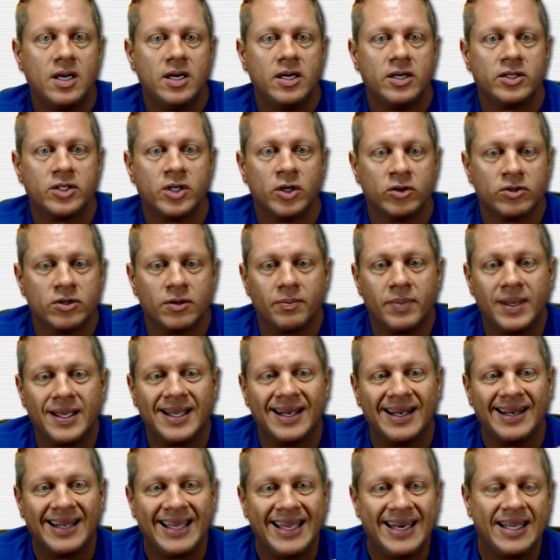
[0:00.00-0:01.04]
So there's a big
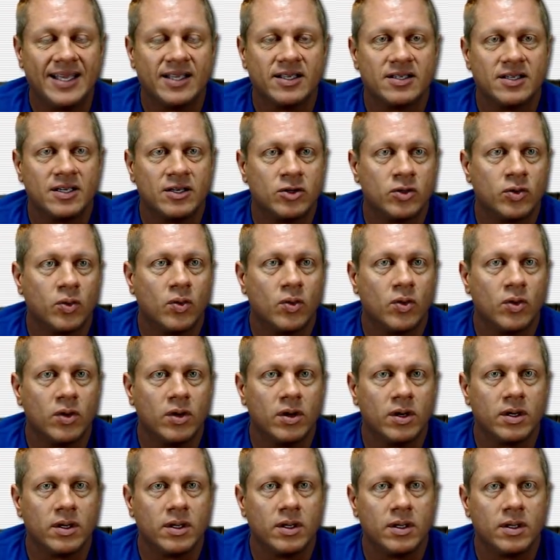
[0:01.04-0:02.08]
leniency
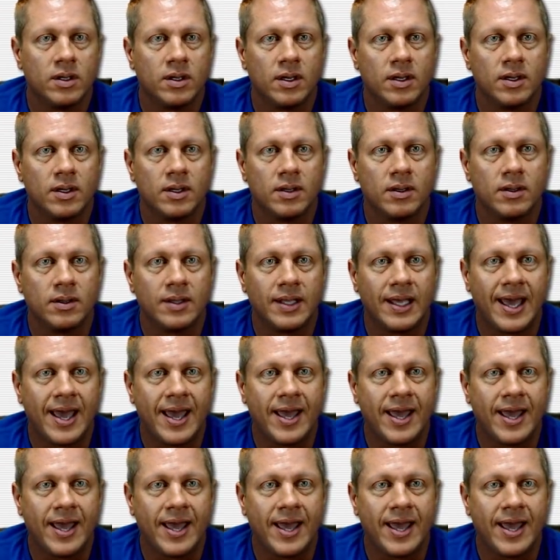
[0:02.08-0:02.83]
toward the